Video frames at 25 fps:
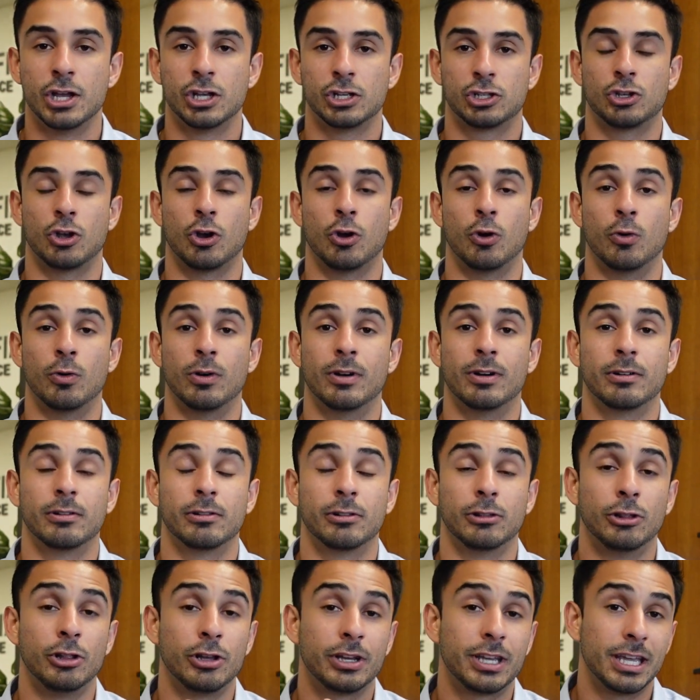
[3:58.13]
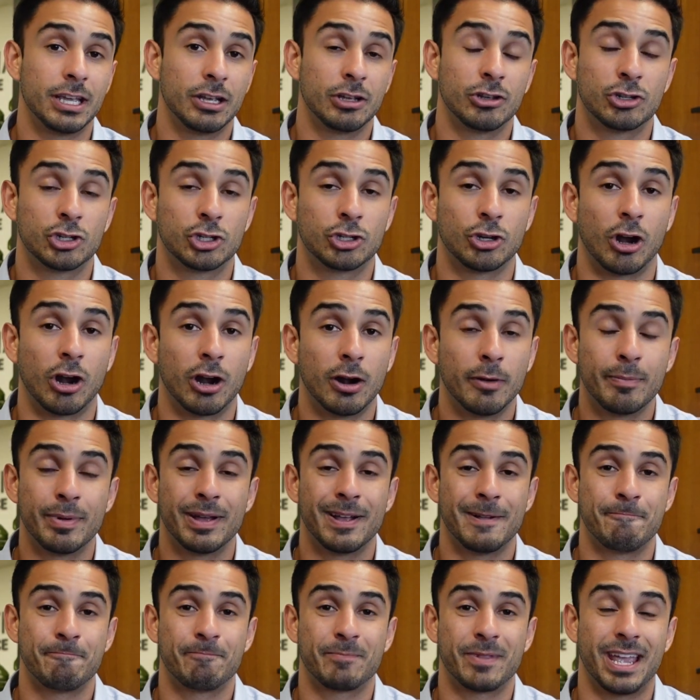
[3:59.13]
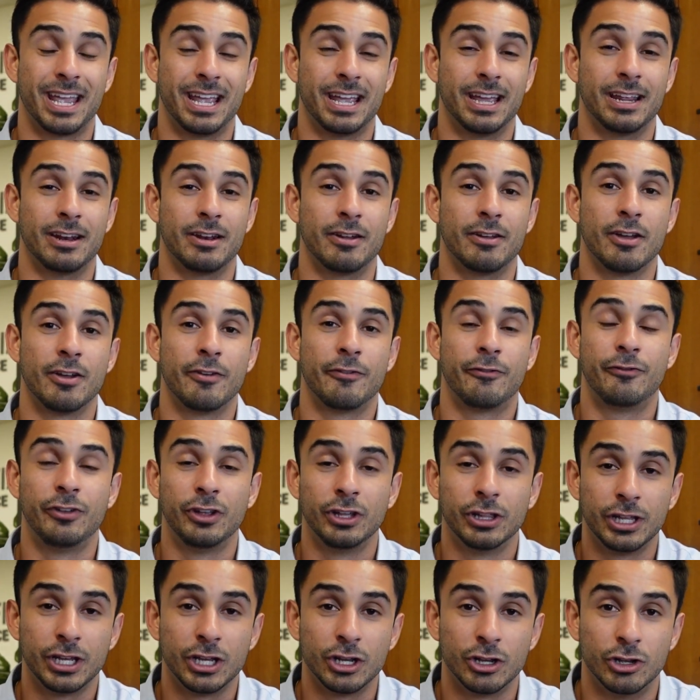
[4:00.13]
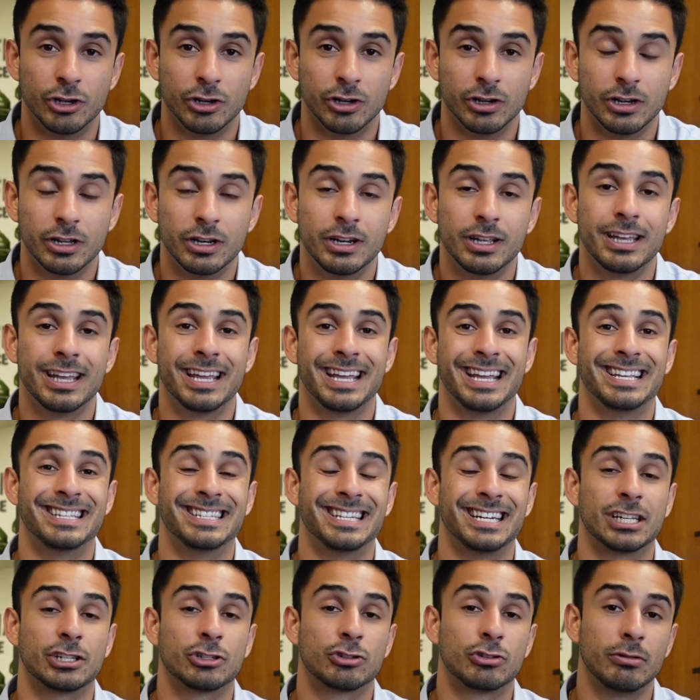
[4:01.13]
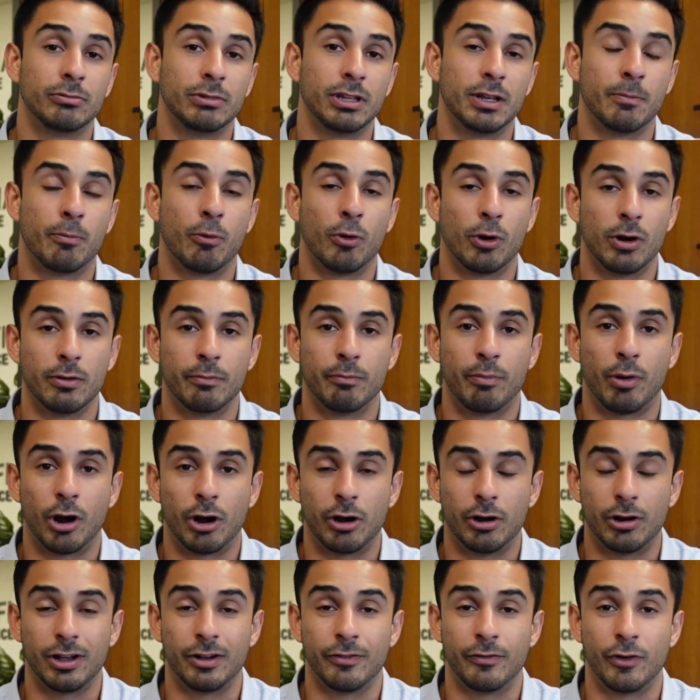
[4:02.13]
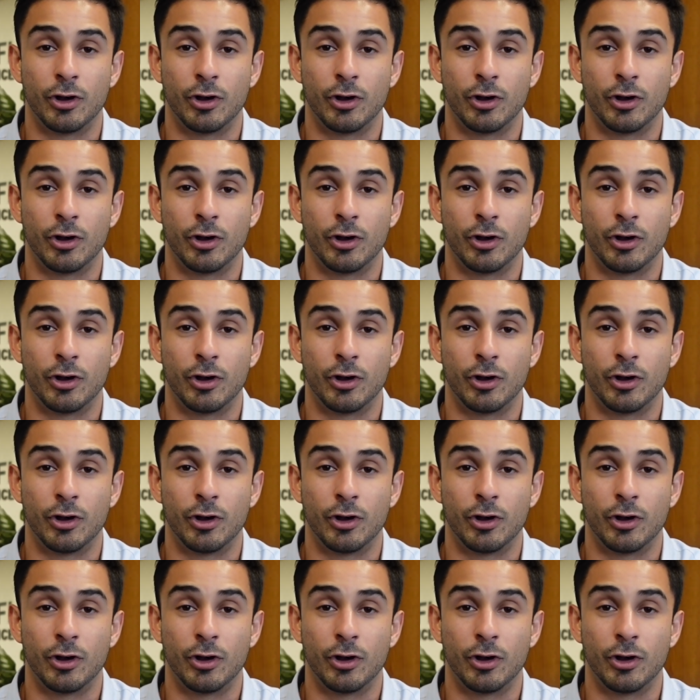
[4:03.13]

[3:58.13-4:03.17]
So looking sharp and feeling good is an extremely important part of